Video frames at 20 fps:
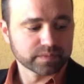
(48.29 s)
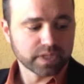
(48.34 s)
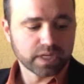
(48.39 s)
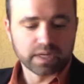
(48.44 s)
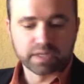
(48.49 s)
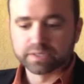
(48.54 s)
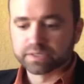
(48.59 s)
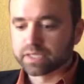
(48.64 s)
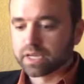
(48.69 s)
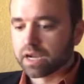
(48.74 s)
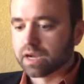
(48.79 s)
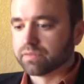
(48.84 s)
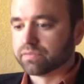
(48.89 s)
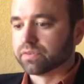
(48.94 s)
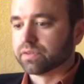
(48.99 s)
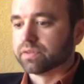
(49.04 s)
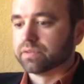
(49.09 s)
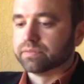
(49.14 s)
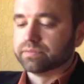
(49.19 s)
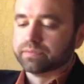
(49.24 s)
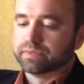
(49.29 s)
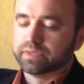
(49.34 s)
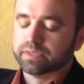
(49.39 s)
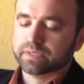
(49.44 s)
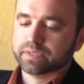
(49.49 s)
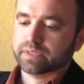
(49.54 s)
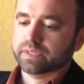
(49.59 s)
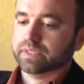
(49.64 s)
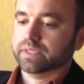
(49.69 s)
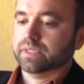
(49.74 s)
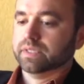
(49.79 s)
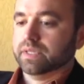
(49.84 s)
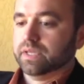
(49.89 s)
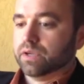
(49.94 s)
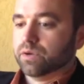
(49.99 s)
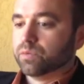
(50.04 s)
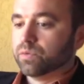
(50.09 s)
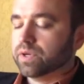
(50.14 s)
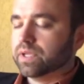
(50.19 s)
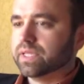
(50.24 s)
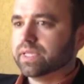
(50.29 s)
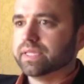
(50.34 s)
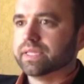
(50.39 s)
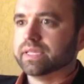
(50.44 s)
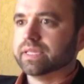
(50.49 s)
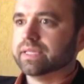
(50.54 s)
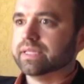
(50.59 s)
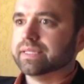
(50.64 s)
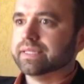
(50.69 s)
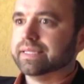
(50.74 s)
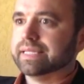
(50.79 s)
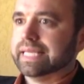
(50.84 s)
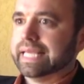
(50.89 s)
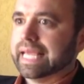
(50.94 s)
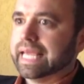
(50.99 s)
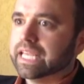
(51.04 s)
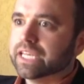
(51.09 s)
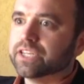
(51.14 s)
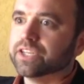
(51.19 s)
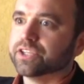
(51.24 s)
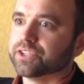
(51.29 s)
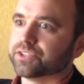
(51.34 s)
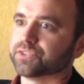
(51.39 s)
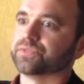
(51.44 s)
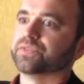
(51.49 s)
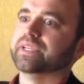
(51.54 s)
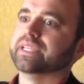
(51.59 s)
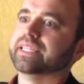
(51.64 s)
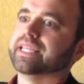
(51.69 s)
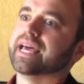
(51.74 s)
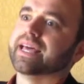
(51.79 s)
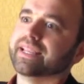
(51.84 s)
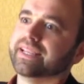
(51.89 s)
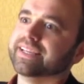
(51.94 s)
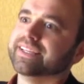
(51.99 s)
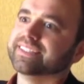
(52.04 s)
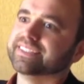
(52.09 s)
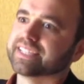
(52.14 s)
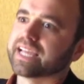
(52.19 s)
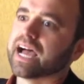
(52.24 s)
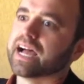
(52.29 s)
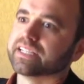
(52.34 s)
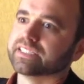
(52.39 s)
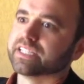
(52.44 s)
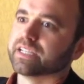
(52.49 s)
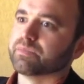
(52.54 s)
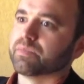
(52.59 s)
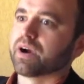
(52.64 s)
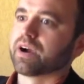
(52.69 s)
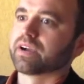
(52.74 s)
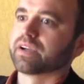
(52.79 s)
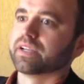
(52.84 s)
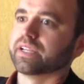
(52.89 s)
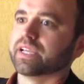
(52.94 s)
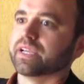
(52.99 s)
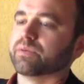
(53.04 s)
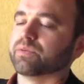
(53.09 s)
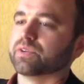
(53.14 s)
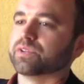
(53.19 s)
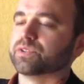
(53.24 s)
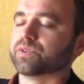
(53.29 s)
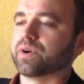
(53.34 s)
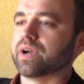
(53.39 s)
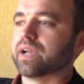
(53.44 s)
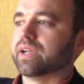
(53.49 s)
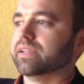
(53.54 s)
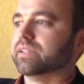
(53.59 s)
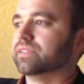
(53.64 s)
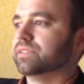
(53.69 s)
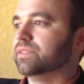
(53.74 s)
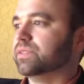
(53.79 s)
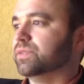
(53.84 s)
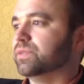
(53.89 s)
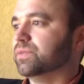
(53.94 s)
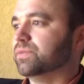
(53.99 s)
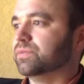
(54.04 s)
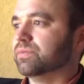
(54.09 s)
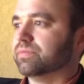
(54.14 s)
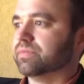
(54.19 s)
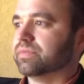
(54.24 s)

uncover really the industry that is content marketing, and we're trying to